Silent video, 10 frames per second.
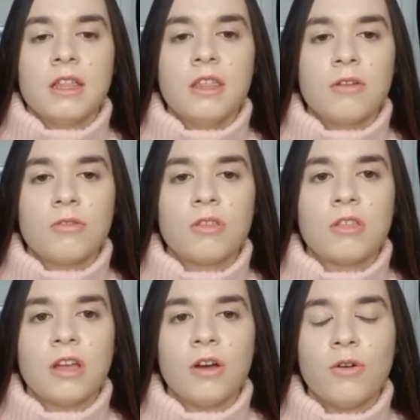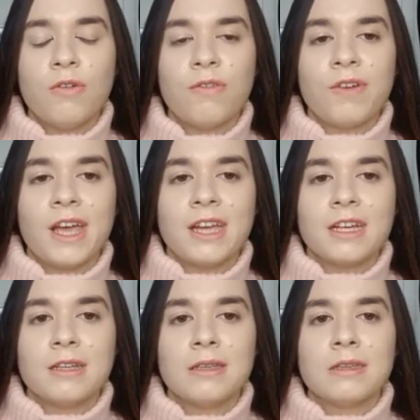there's still
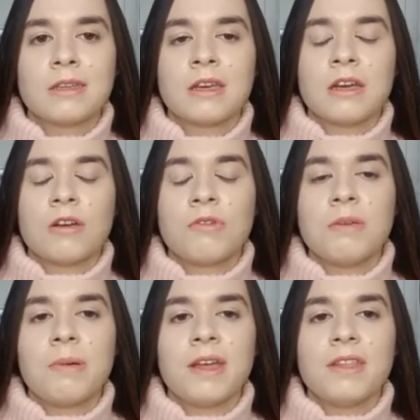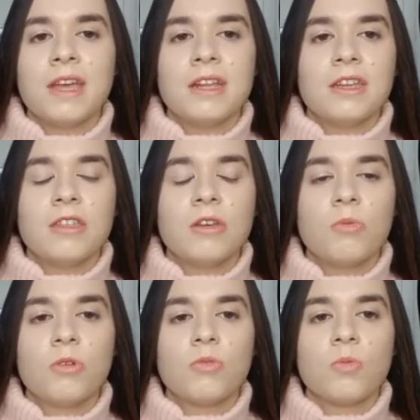things creeping into the
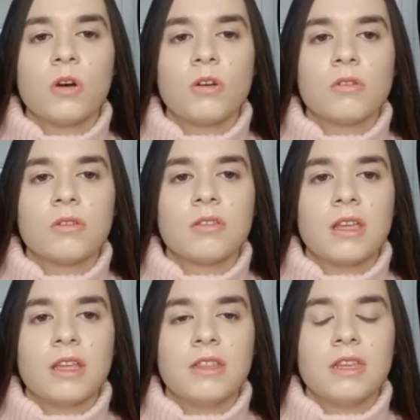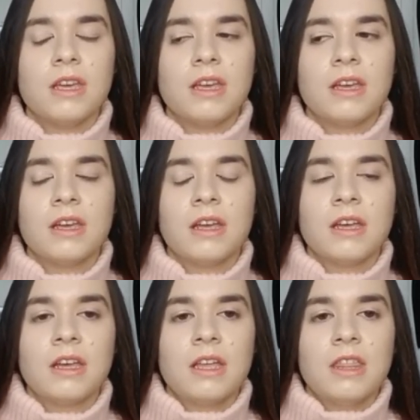woodworks and
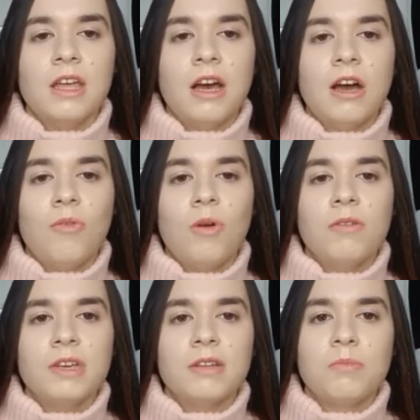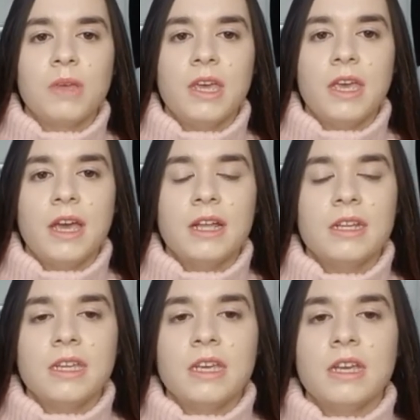that are worrying me,
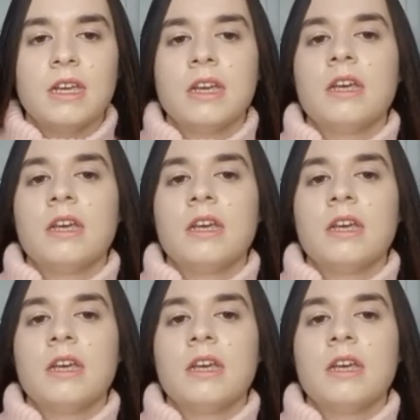and